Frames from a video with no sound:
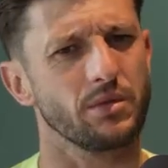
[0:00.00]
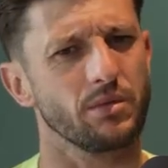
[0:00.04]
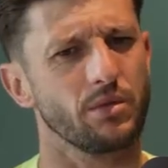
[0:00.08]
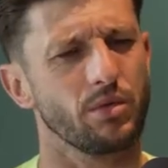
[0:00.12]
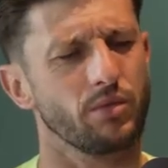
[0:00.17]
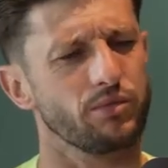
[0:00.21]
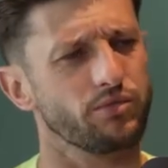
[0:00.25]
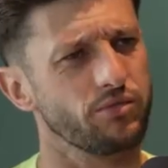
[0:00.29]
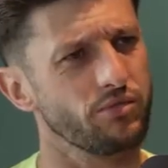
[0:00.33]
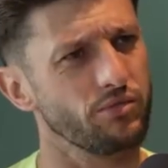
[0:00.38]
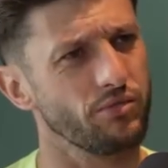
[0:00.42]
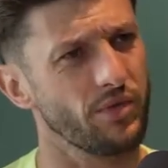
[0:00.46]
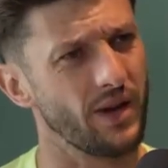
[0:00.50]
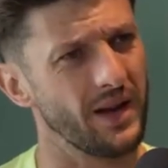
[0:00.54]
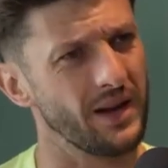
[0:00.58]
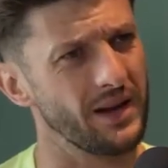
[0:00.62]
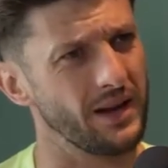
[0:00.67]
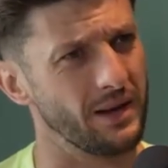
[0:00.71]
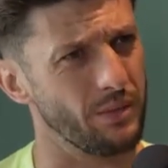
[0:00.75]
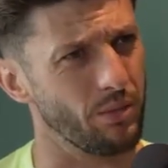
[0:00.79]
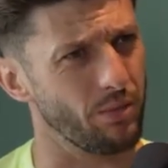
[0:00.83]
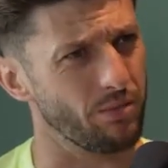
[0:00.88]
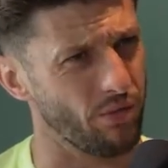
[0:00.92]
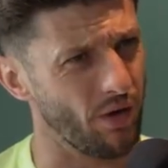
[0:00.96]
well,
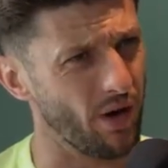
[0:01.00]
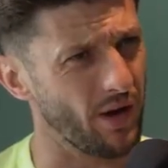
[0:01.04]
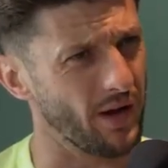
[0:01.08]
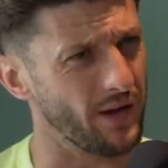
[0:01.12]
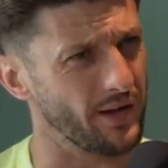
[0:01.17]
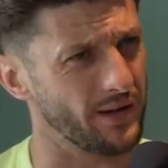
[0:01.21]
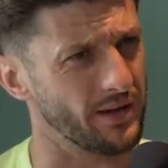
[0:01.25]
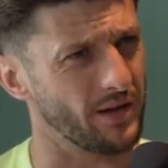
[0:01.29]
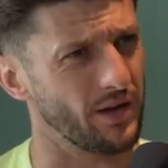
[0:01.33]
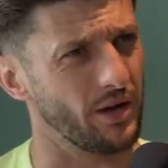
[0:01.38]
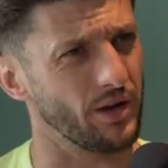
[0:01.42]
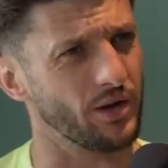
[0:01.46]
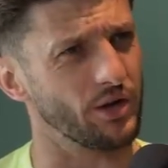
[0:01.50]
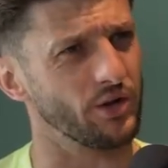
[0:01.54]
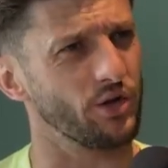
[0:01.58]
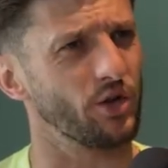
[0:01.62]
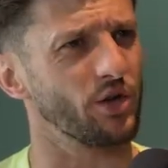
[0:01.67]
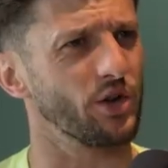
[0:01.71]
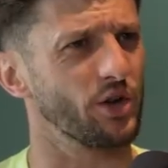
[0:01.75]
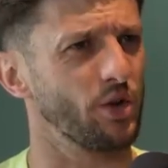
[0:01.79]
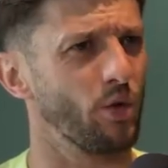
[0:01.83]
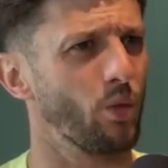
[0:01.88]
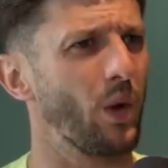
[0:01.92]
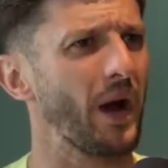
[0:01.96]
really, Brighton? Like, you're
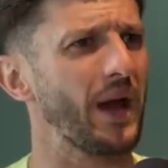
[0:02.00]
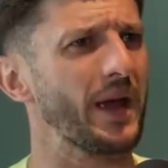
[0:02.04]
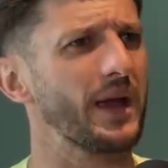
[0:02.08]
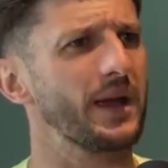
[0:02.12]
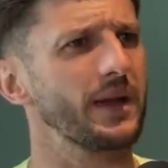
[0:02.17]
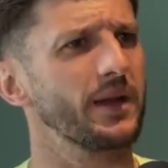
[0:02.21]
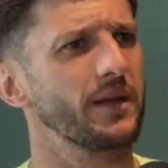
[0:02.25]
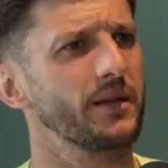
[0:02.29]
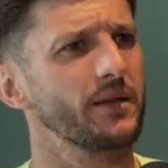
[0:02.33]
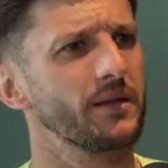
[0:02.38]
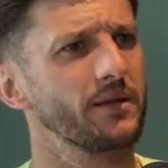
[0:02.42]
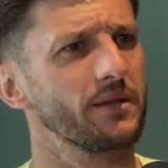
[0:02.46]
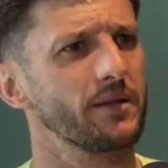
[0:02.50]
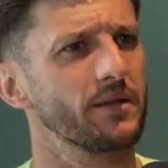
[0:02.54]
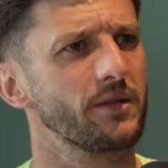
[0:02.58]
not going to wait